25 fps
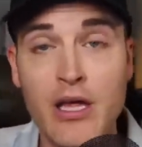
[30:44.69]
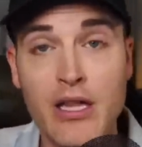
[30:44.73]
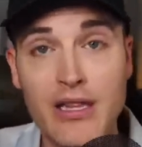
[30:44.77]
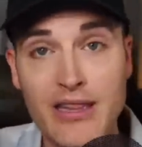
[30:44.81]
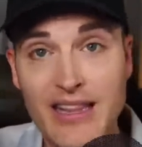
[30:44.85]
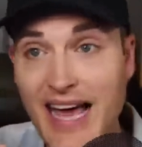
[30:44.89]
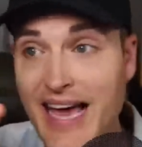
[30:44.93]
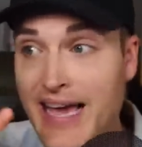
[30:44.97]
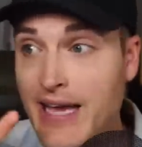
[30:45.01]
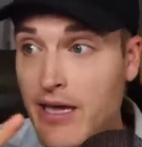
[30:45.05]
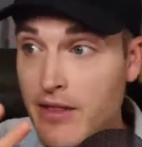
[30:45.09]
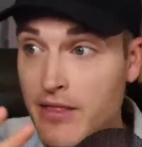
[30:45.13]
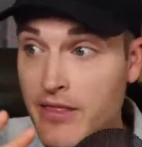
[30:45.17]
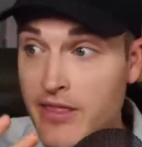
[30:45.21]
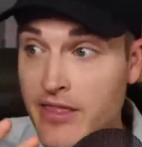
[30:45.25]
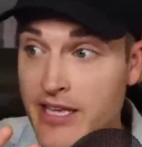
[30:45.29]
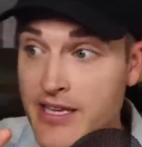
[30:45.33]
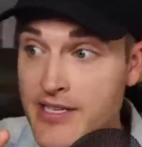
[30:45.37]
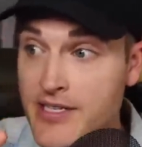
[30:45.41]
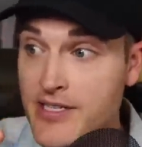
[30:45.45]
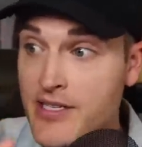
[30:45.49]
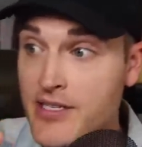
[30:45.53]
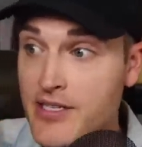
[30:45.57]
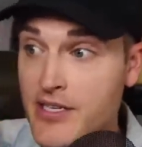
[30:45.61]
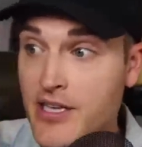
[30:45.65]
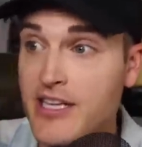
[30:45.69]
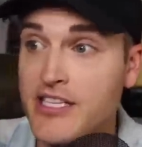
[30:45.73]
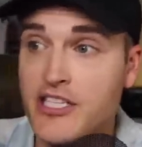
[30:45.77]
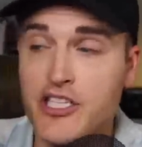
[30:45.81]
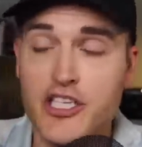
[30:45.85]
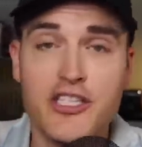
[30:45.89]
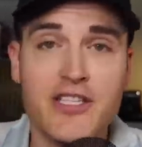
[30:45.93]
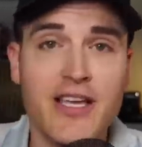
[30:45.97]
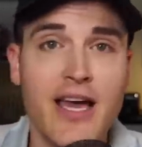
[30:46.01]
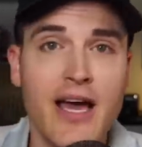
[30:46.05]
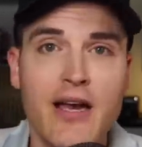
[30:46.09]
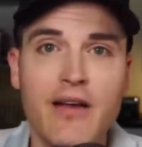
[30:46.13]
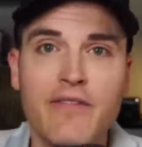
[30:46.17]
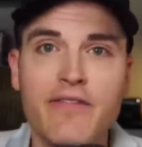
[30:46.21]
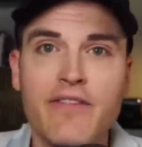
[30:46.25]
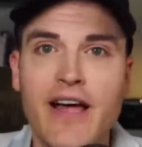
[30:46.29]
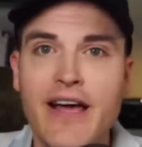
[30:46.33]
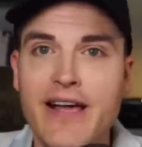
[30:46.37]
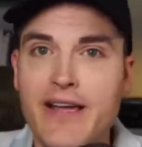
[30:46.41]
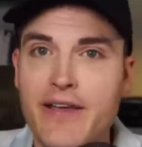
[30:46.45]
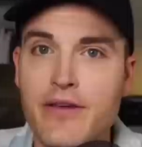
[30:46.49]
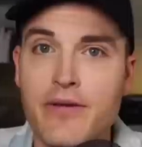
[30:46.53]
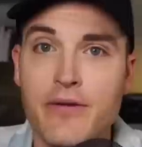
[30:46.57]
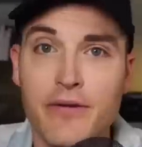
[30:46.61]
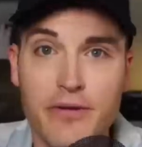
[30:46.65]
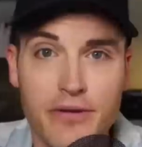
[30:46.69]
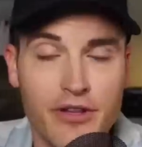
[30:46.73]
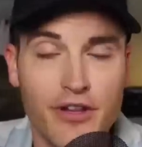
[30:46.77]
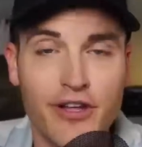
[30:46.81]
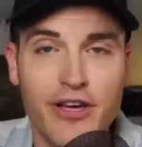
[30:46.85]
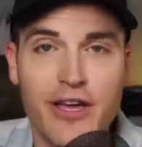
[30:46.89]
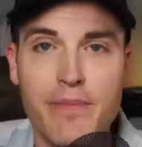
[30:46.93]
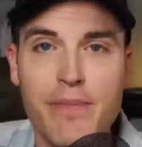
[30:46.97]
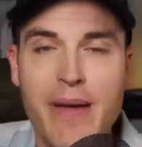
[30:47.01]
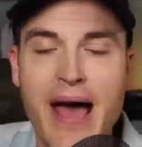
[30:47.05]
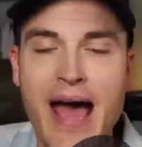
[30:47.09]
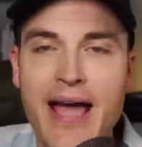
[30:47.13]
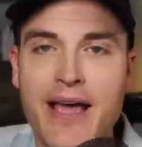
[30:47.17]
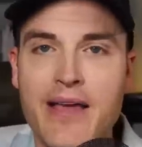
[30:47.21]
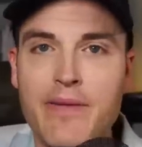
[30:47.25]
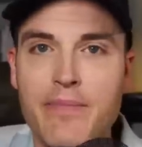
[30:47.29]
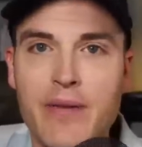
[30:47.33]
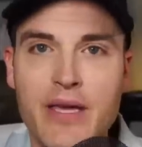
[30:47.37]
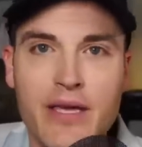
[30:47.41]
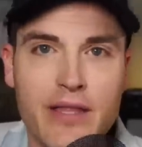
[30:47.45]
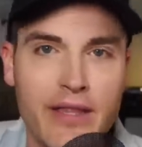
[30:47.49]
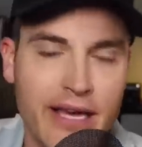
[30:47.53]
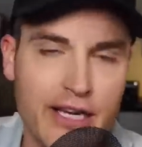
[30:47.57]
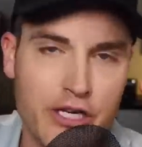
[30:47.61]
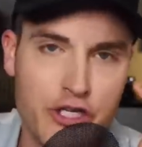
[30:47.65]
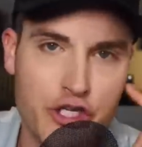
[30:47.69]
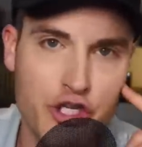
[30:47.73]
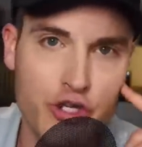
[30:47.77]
Like this, it's just kind of like looking back and being like,